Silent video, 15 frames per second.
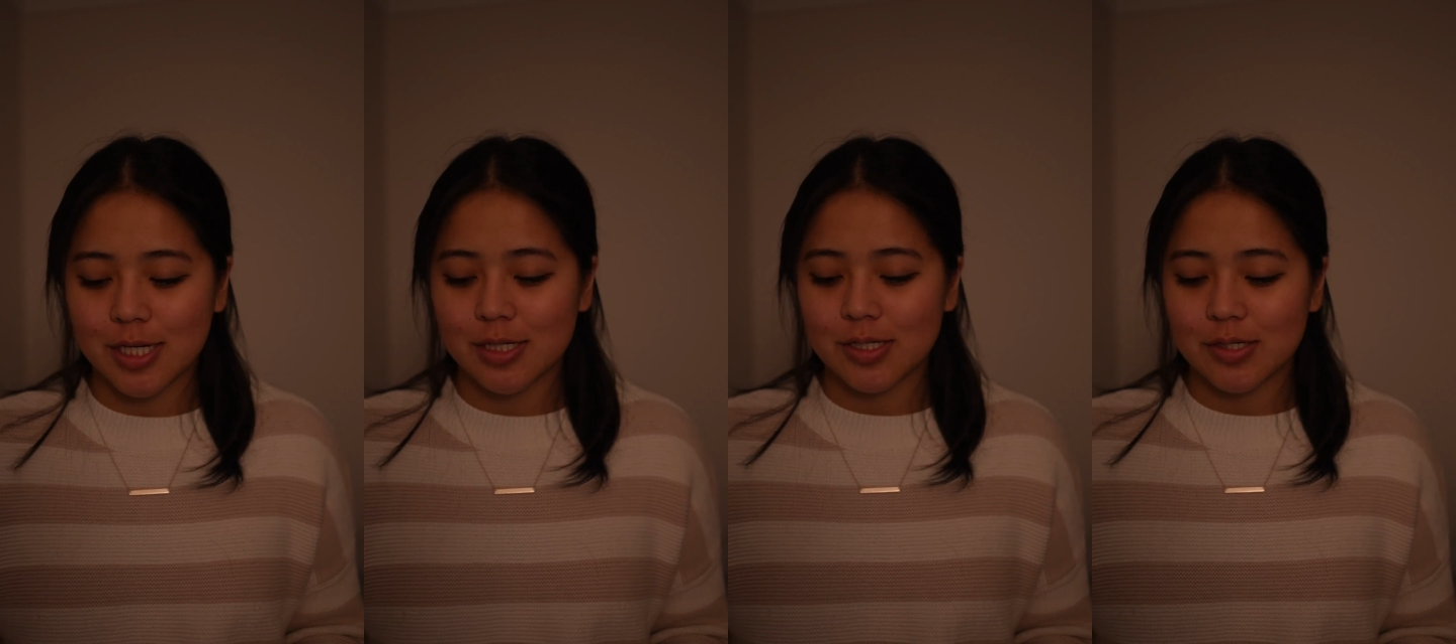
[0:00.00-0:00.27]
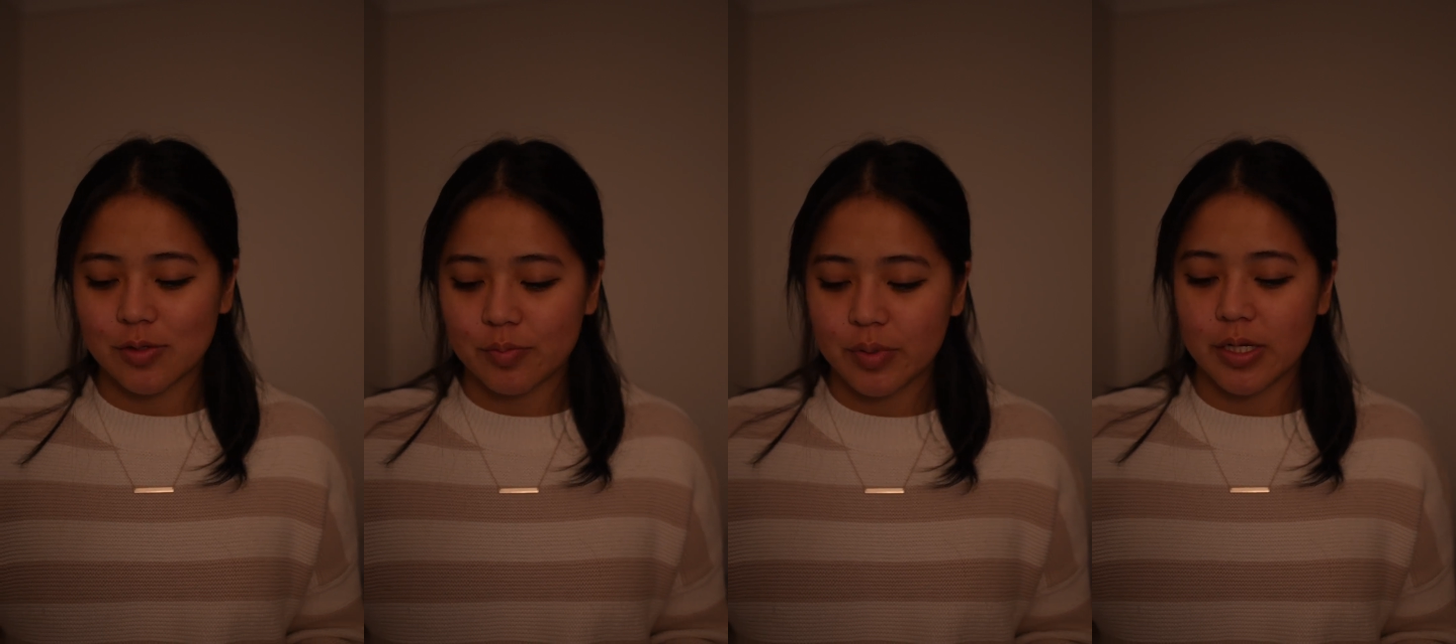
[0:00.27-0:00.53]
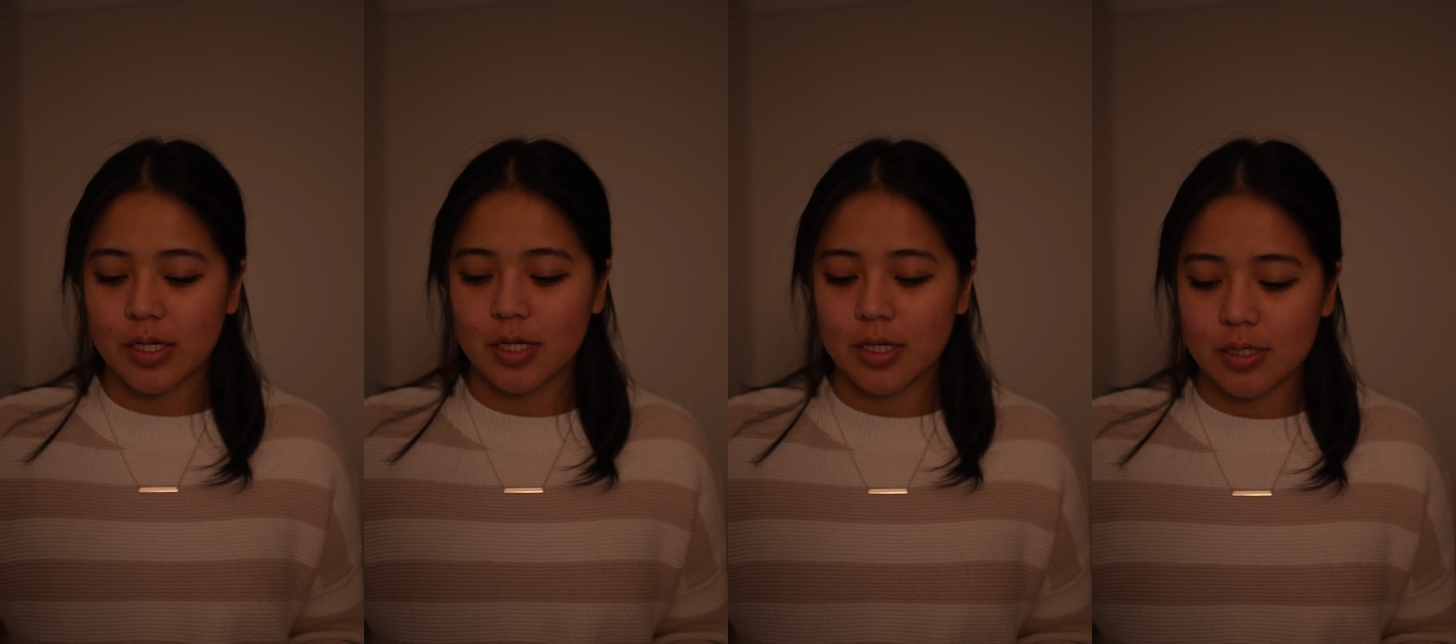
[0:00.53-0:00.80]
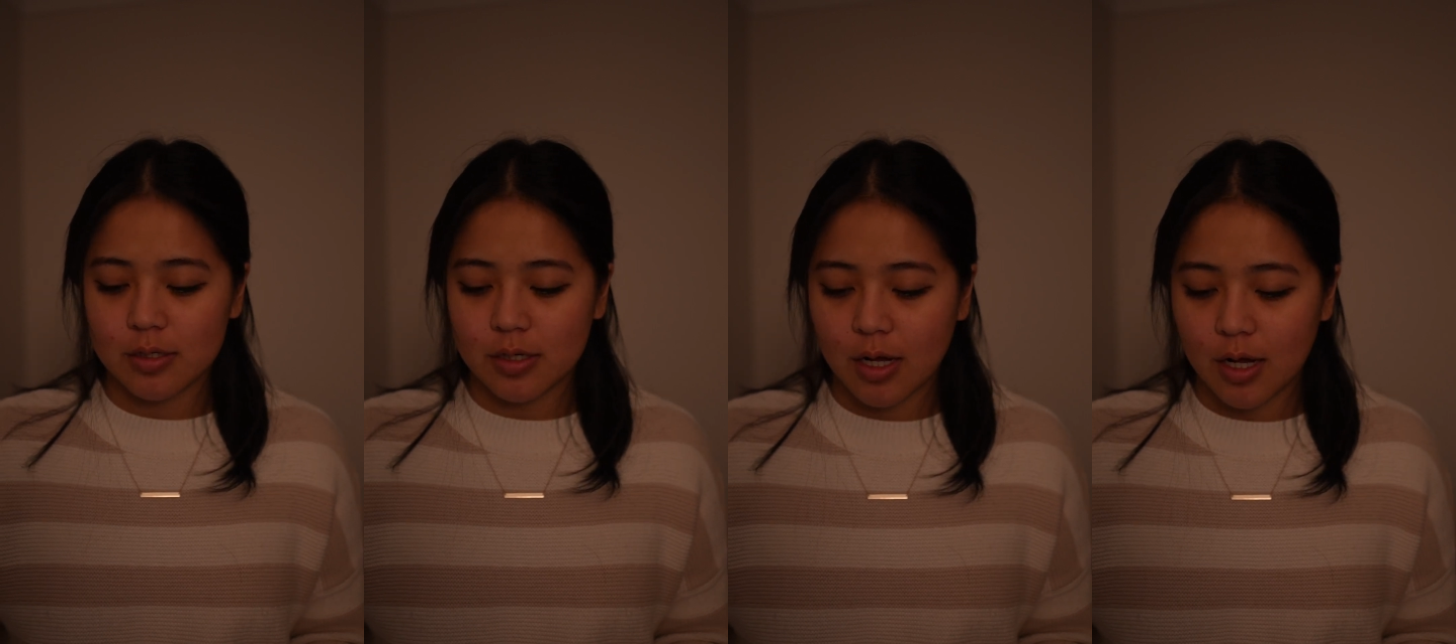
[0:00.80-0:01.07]
a little bit
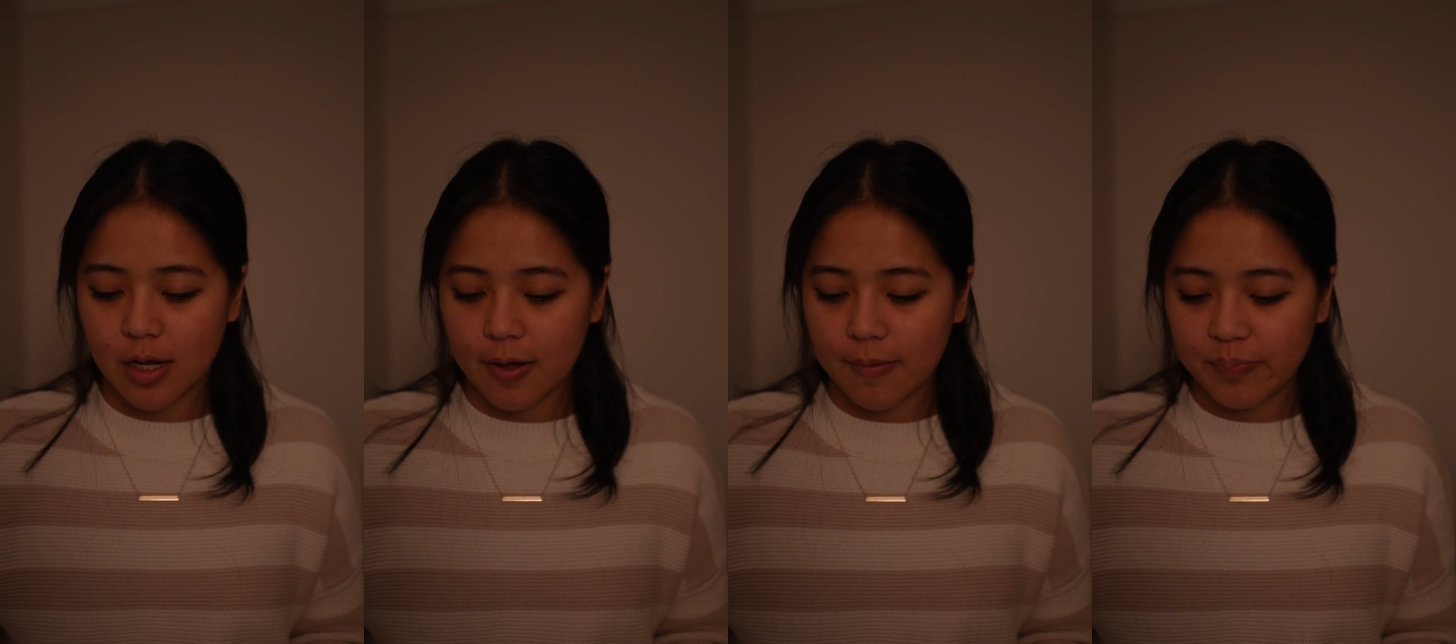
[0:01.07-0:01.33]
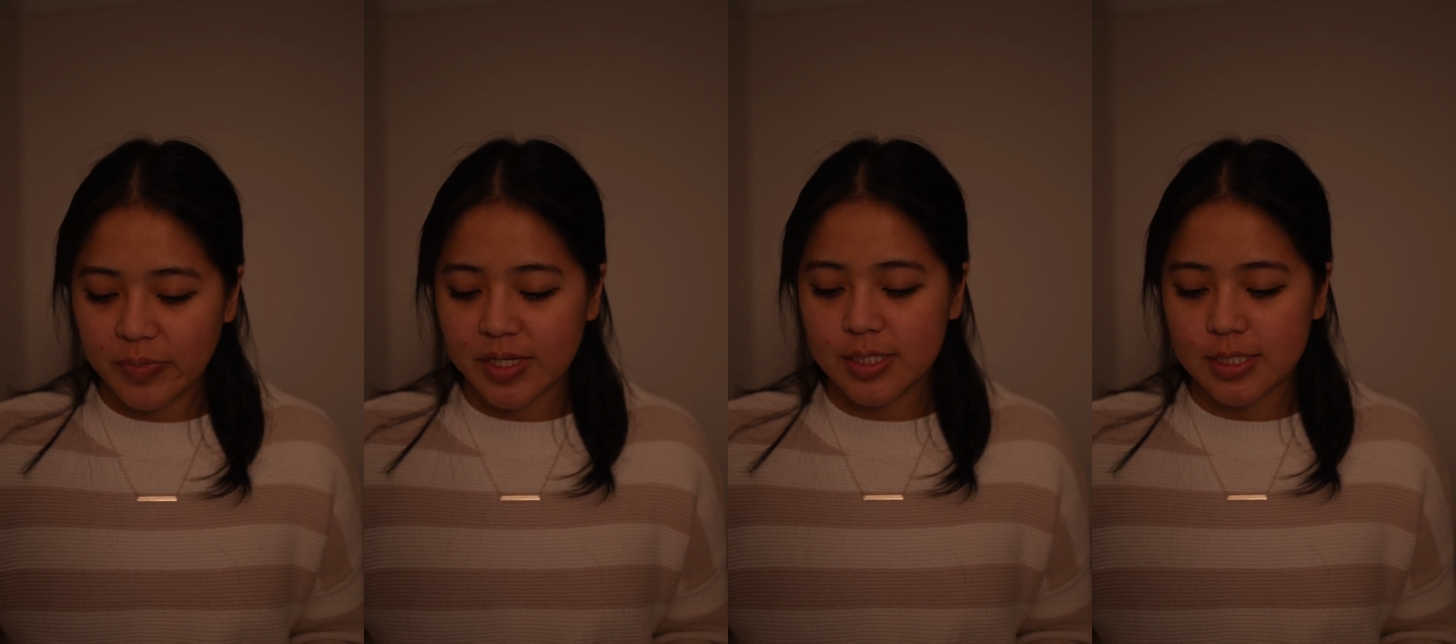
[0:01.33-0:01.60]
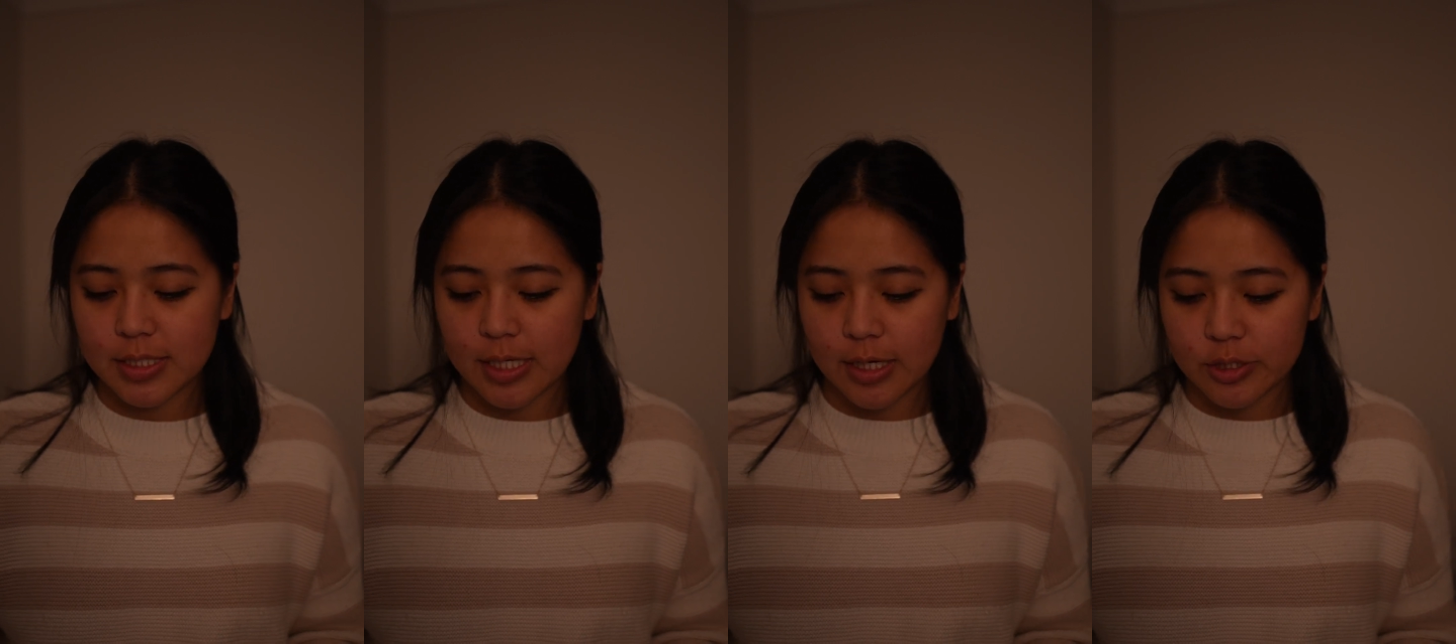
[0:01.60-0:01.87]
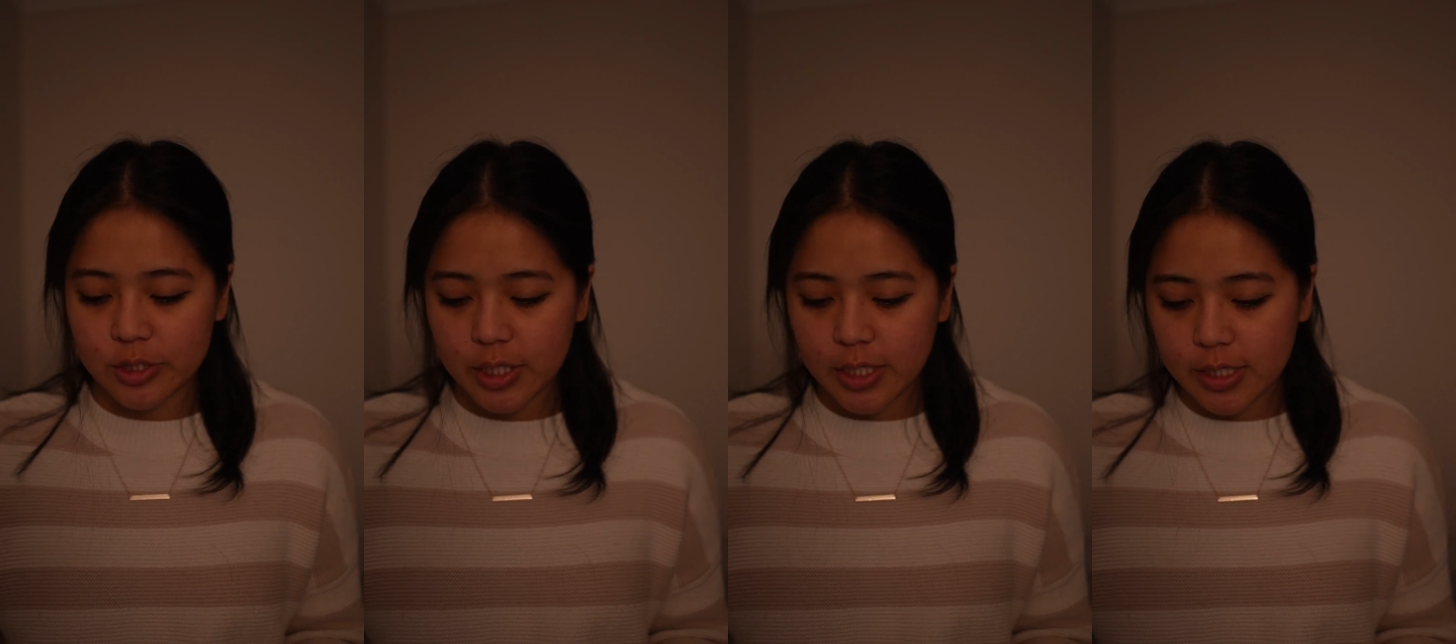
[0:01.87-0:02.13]

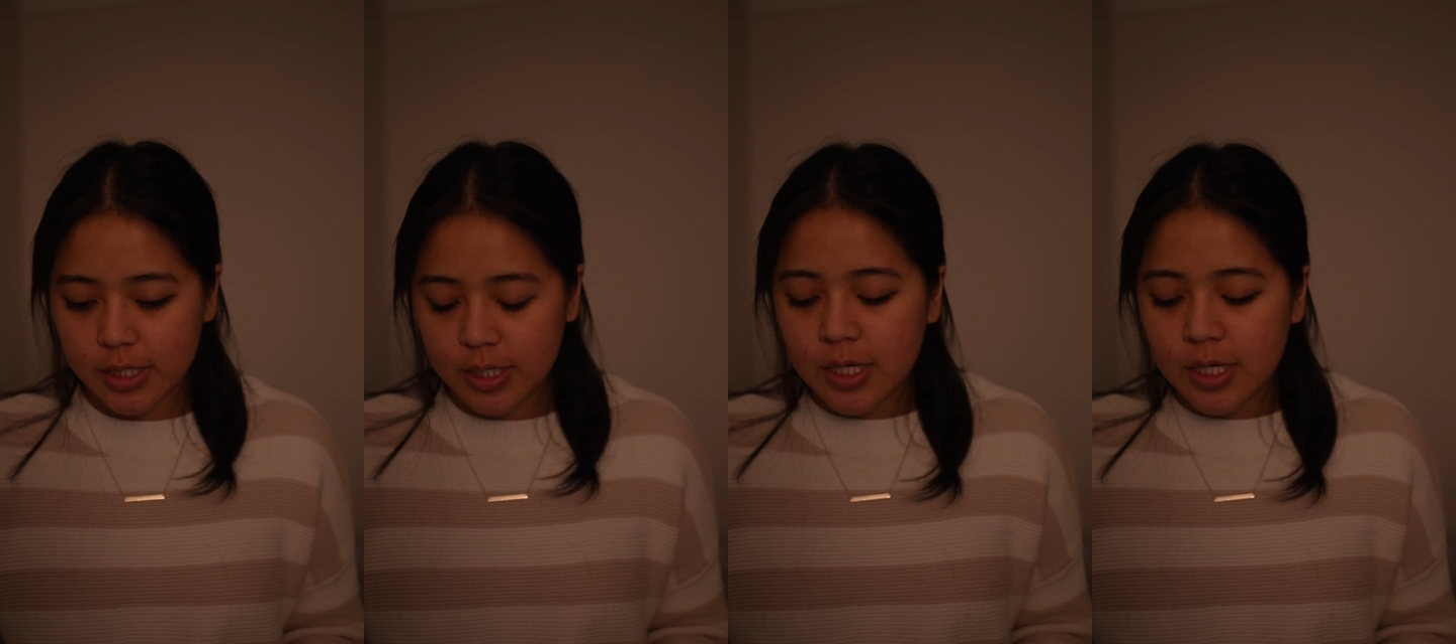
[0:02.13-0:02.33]
nostalgic.